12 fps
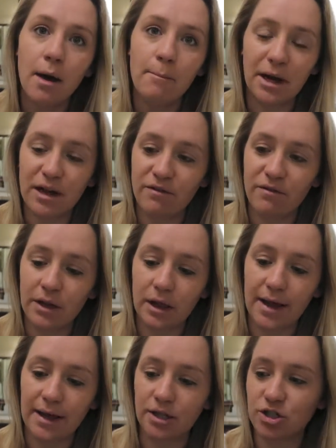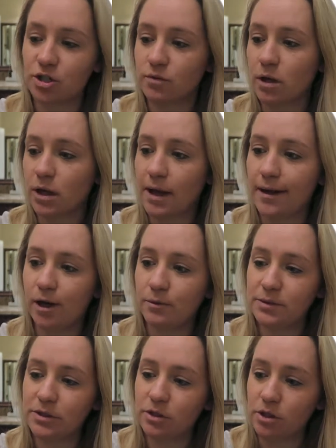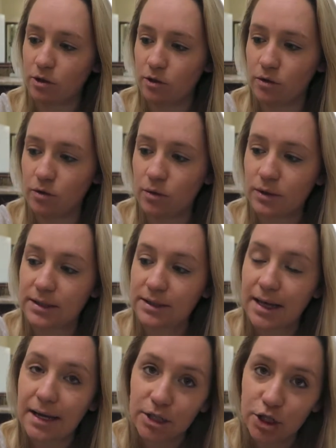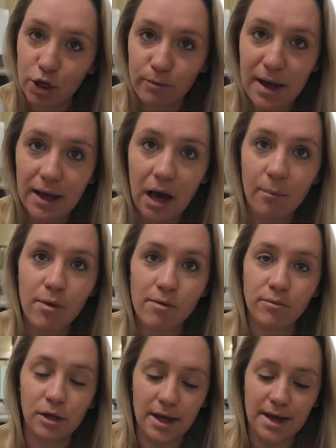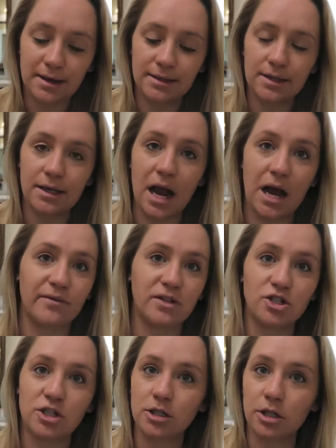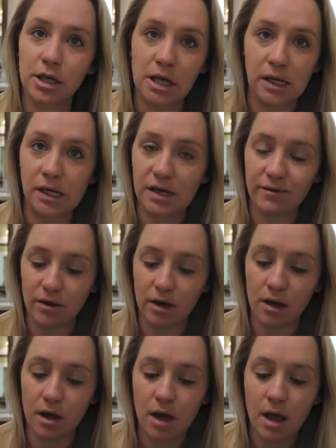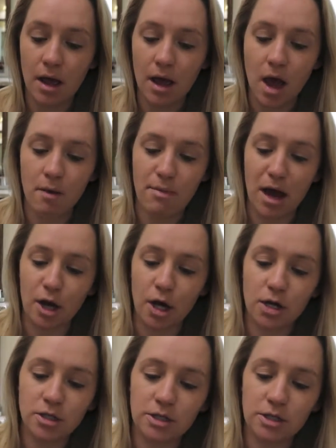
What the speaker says: But I feel like it just really helps to set your makeup in place and have it just looking even better.